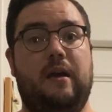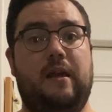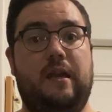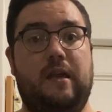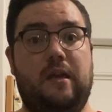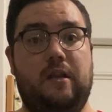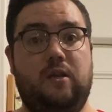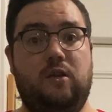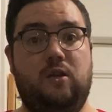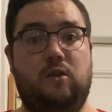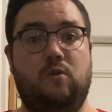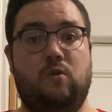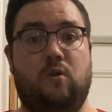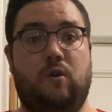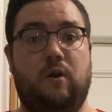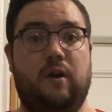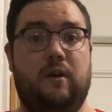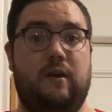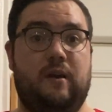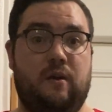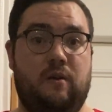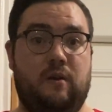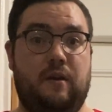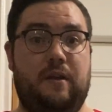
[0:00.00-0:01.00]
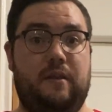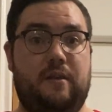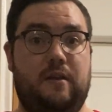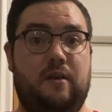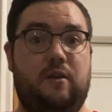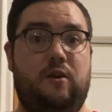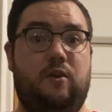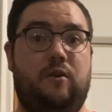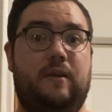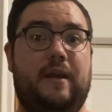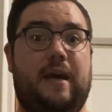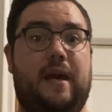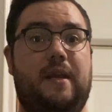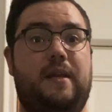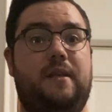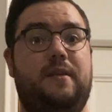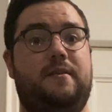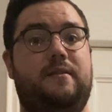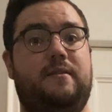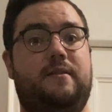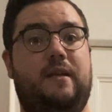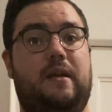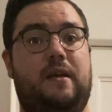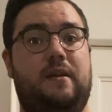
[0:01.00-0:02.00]
in New York or in the United
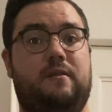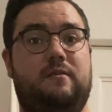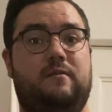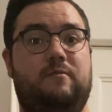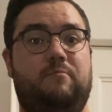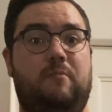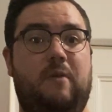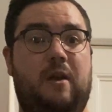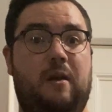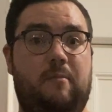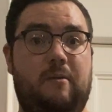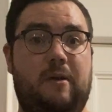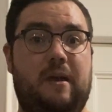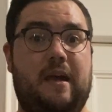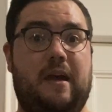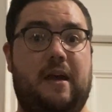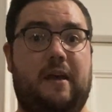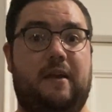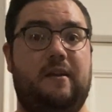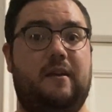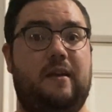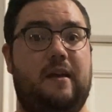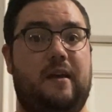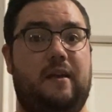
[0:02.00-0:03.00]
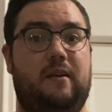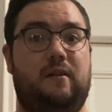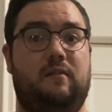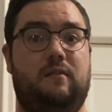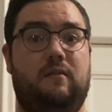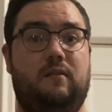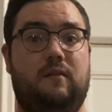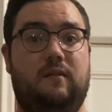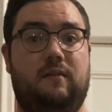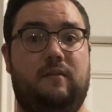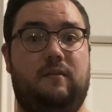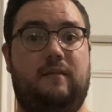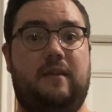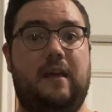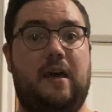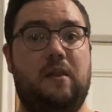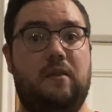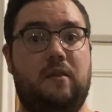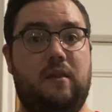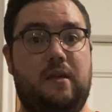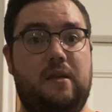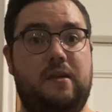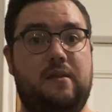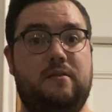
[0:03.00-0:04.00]
States, maybe at
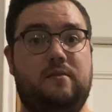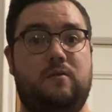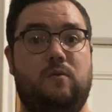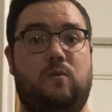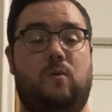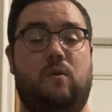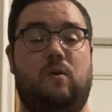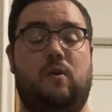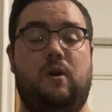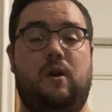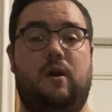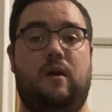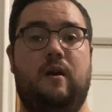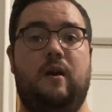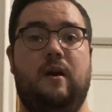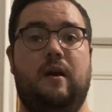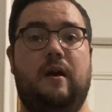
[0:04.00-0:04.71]
delis or